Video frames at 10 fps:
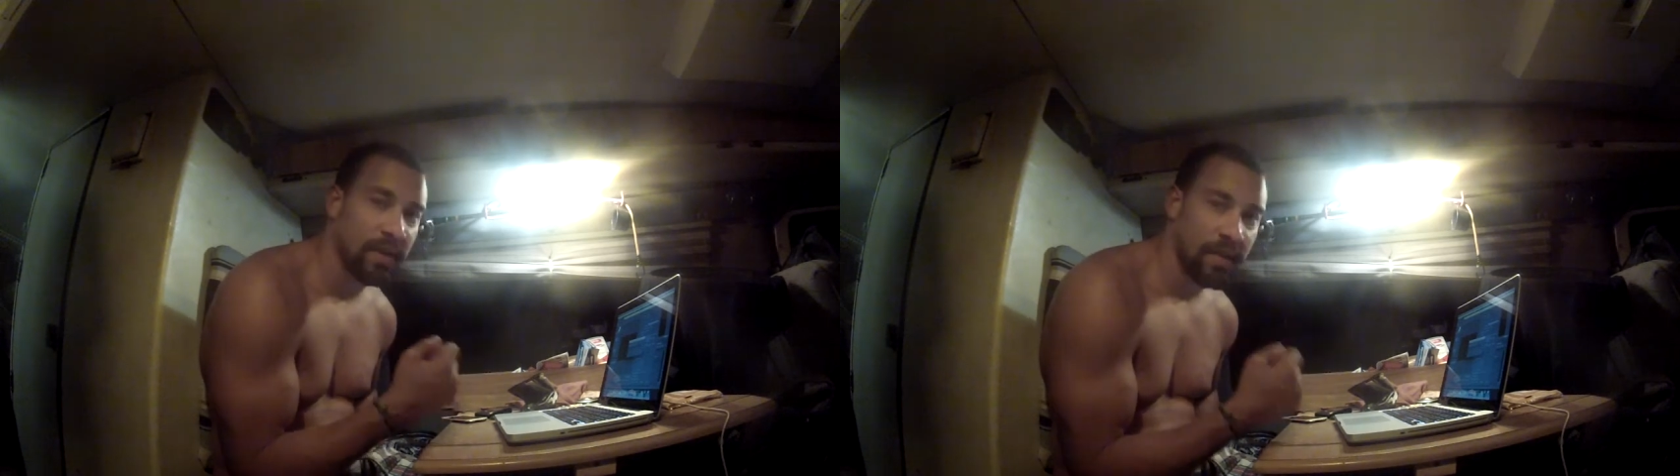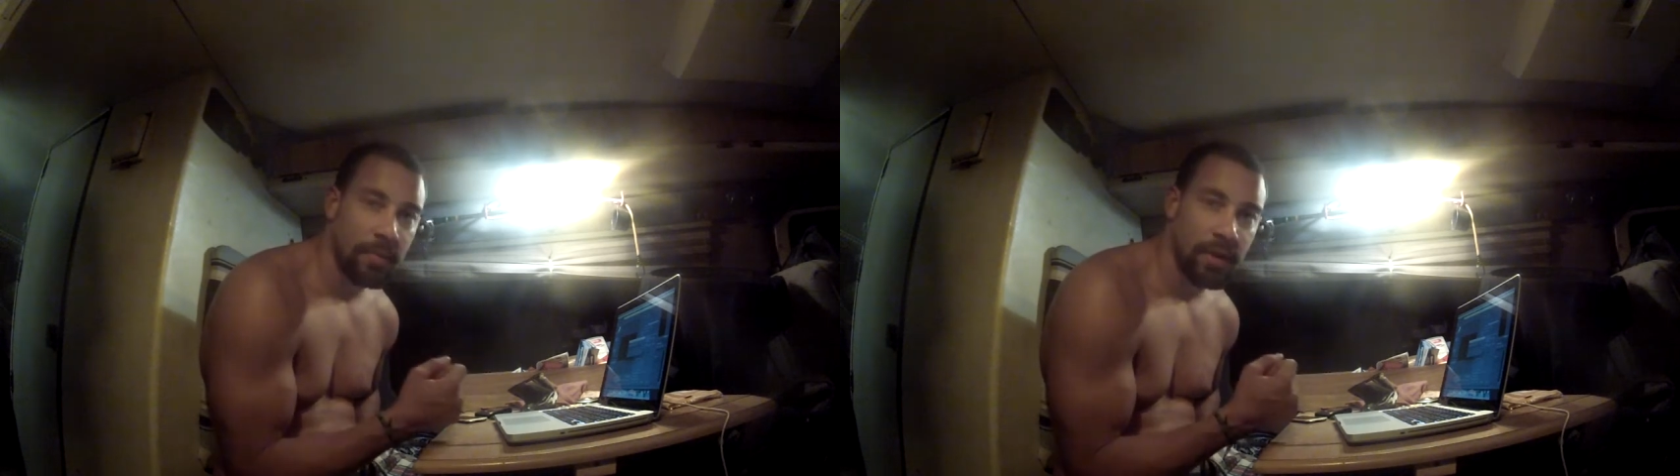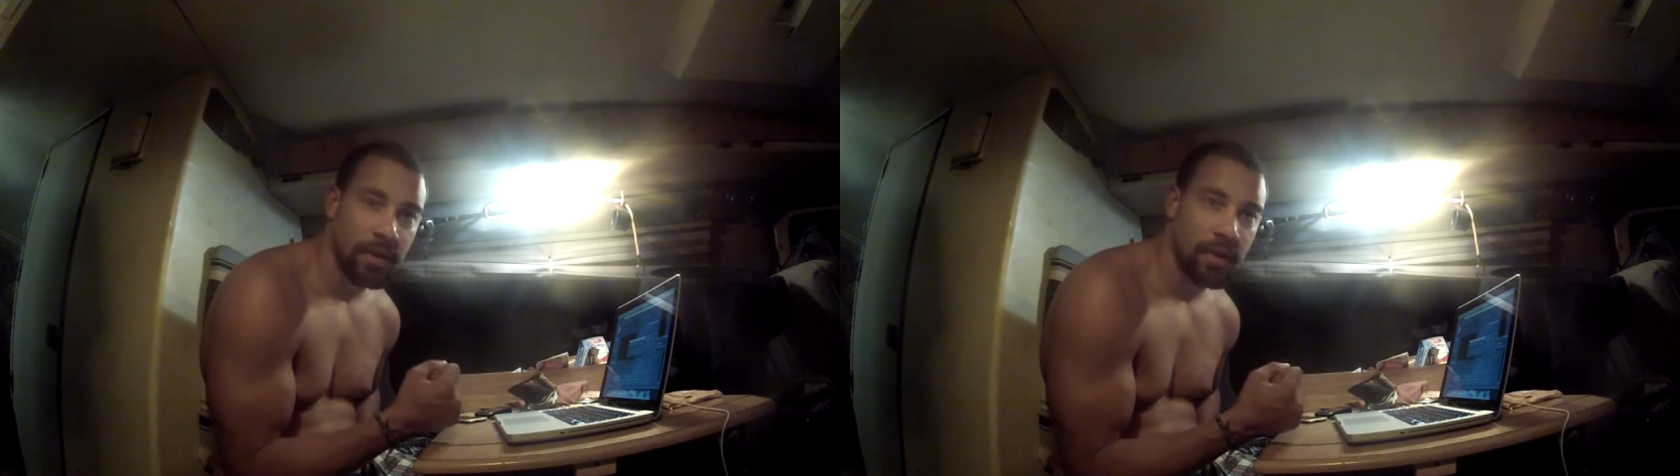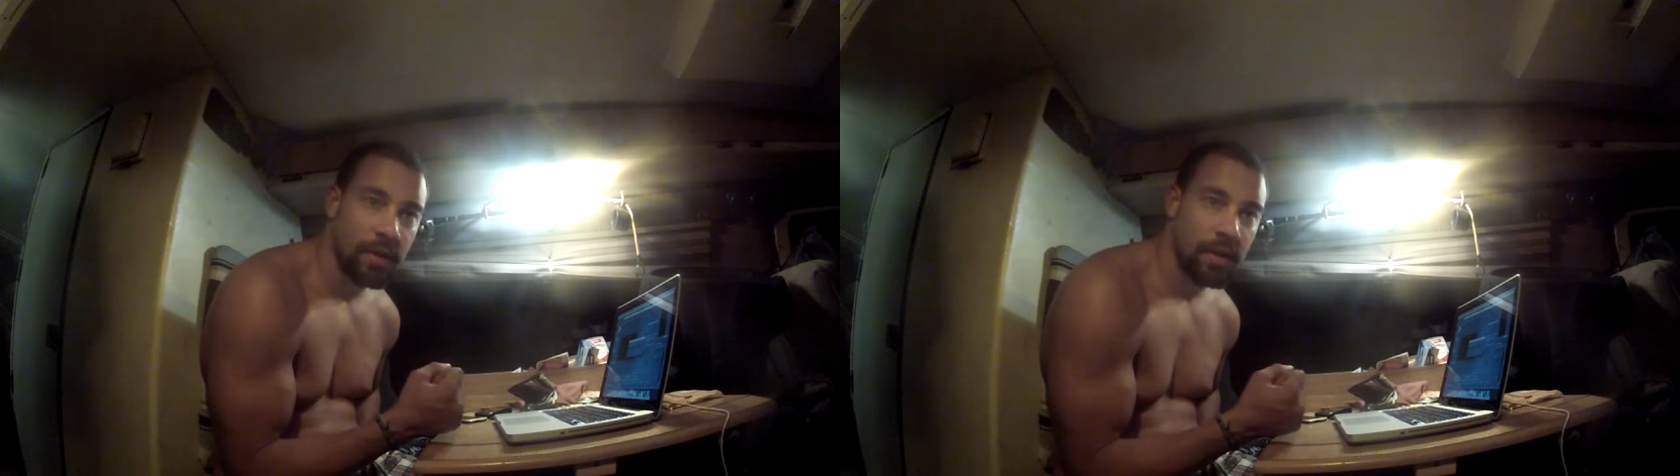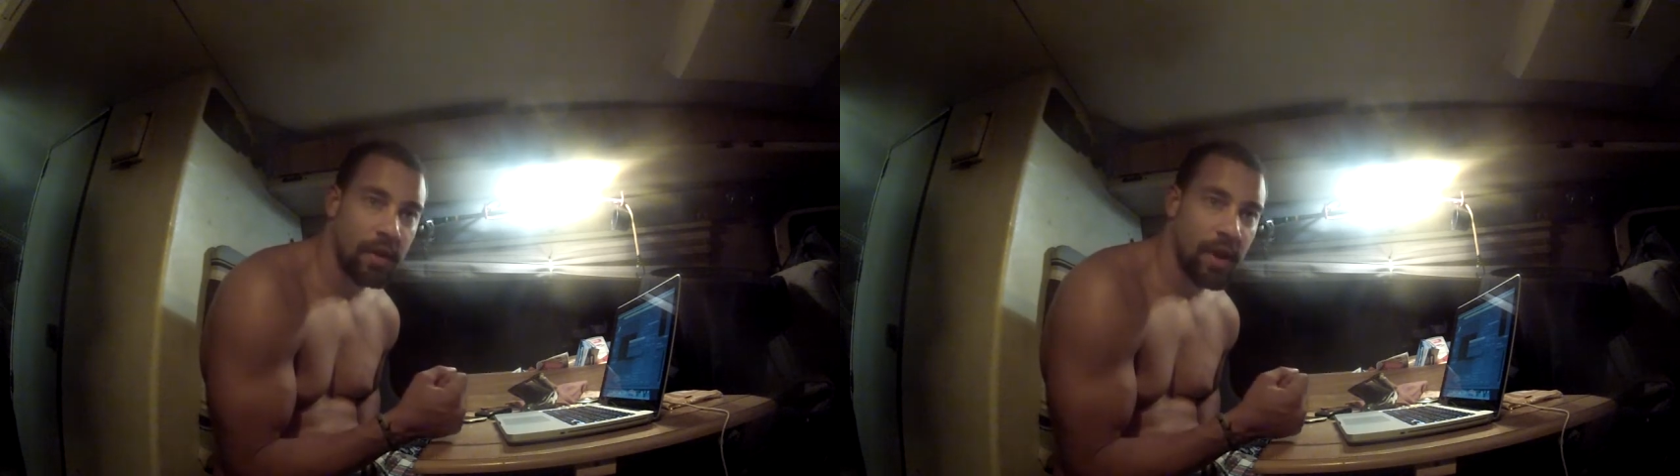something.
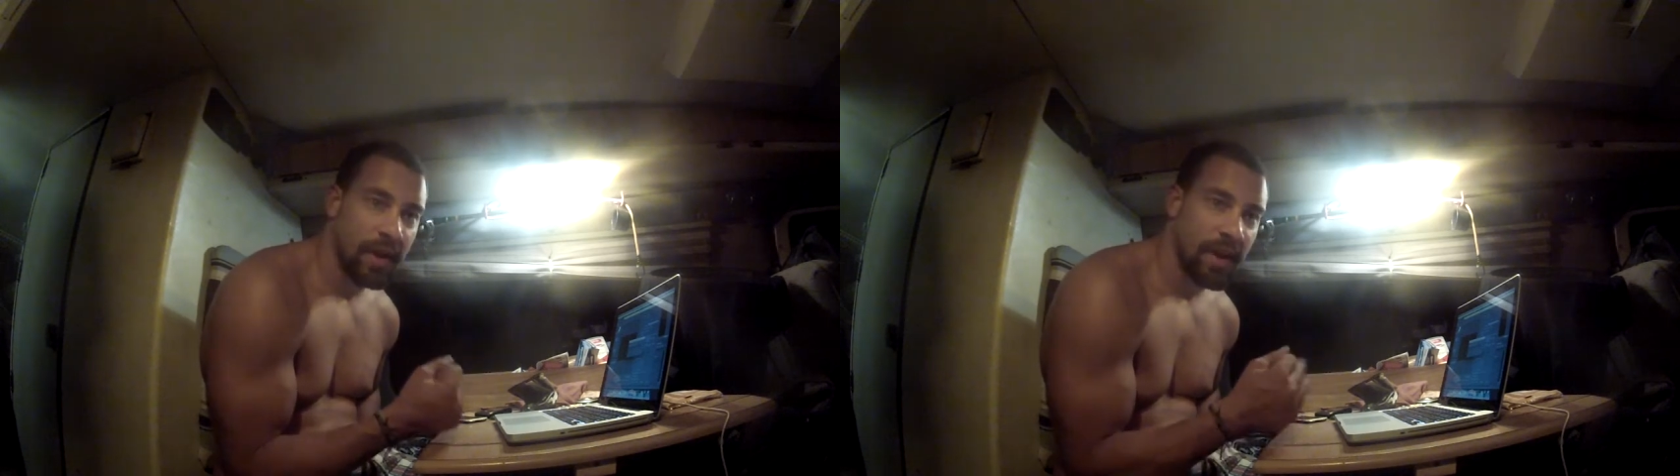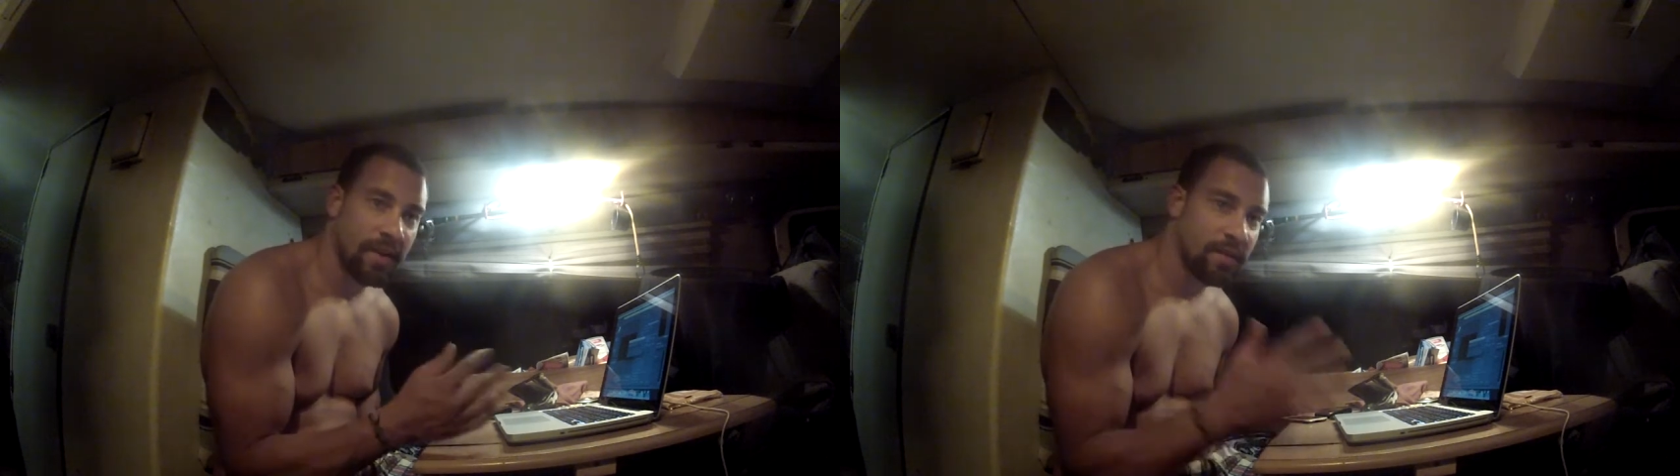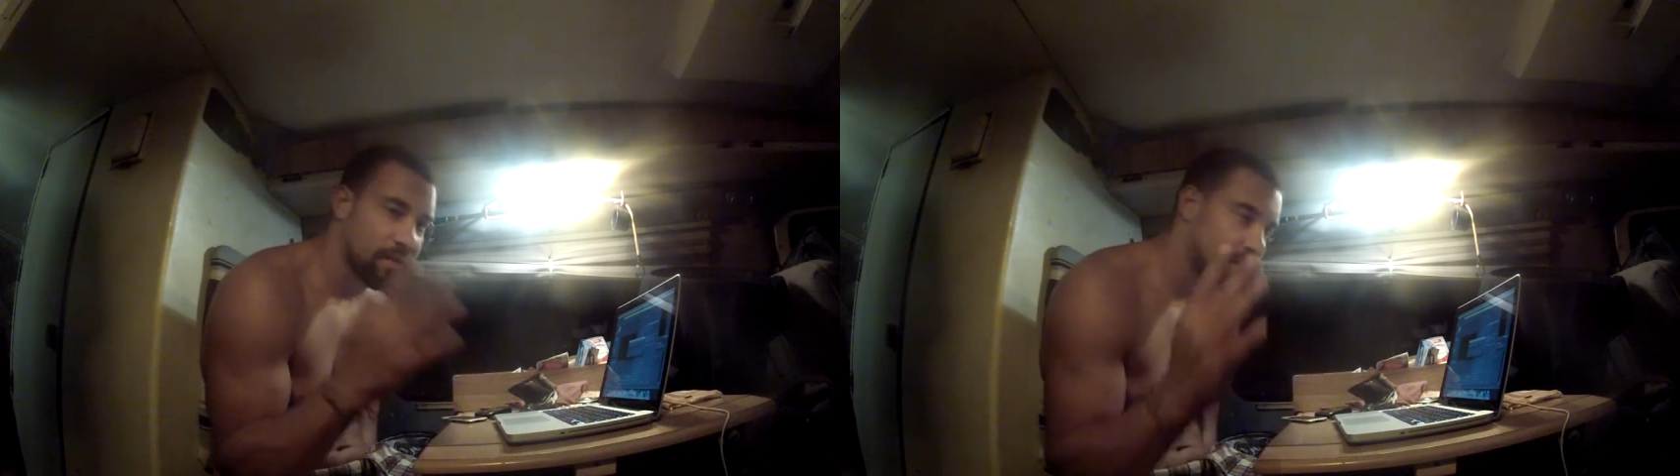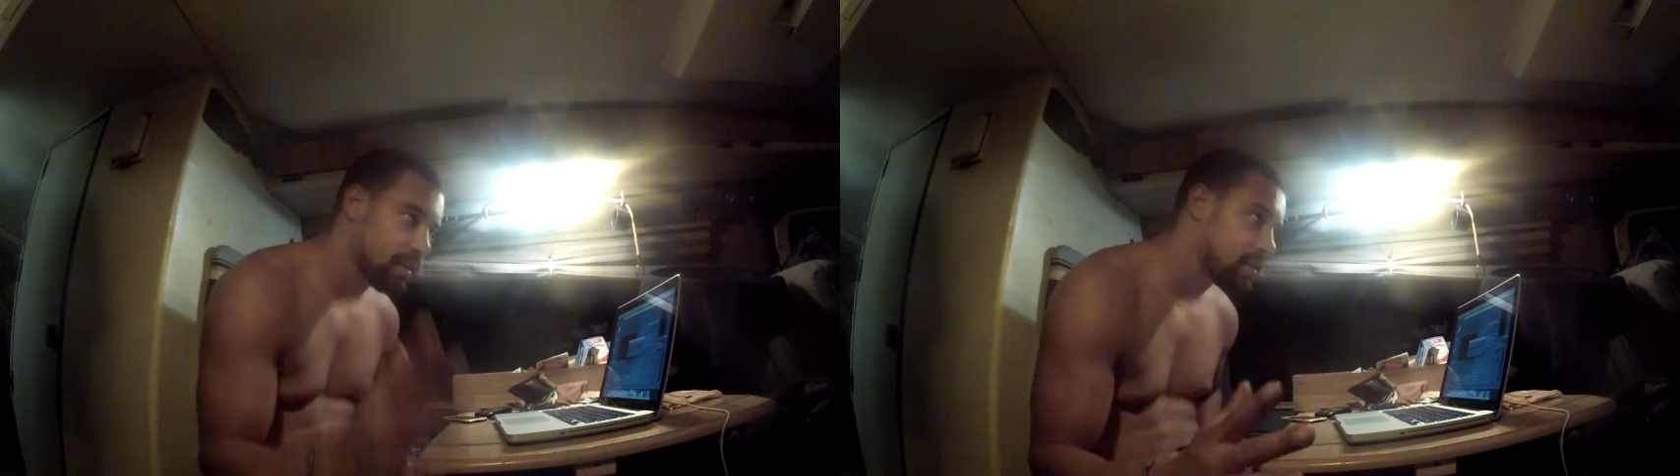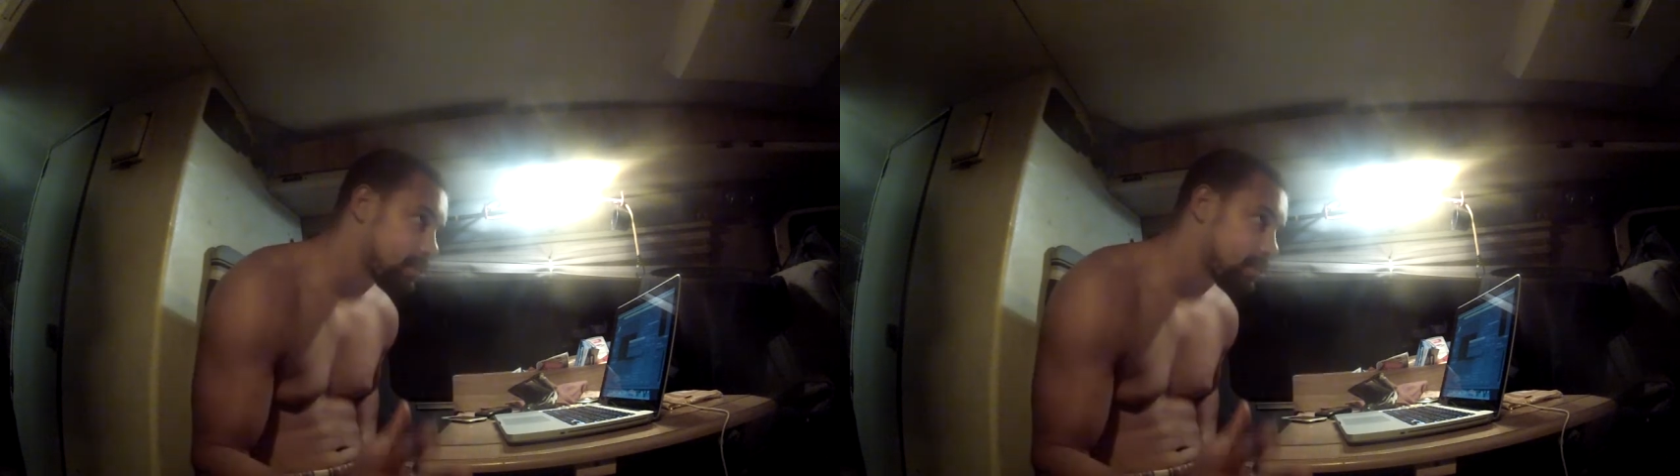I can't just sit